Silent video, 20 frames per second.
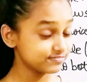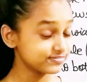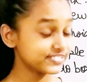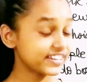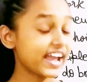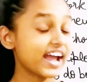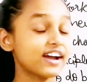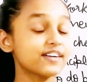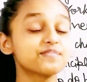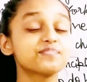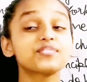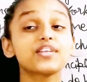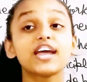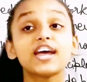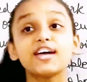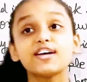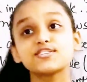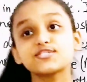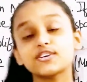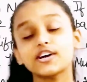Yeah.
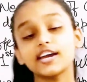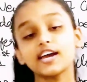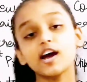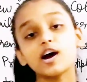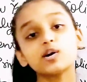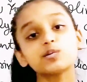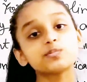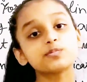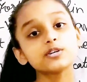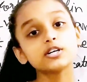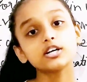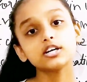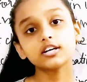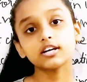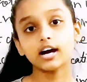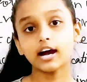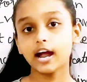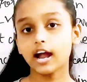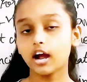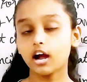So I hope
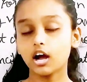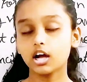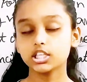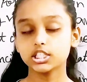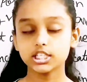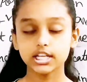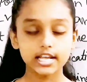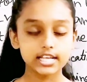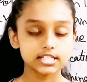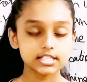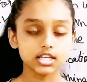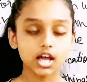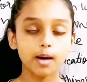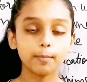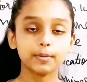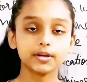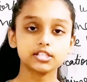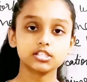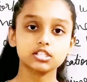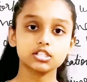today's
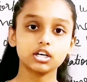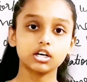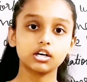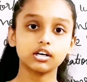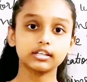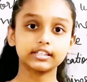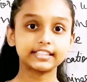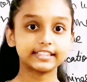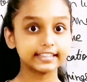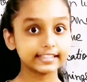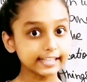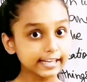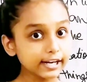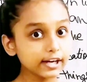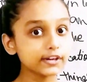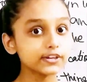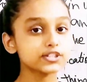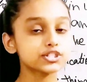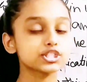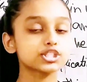topic is
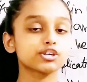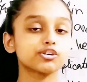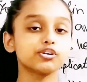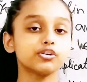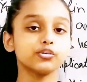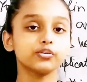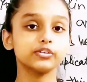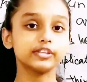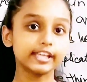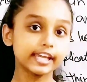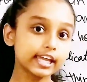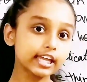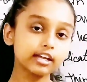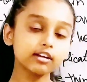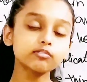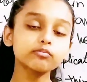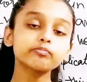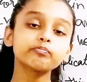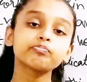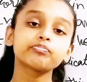clear to
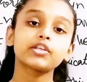you,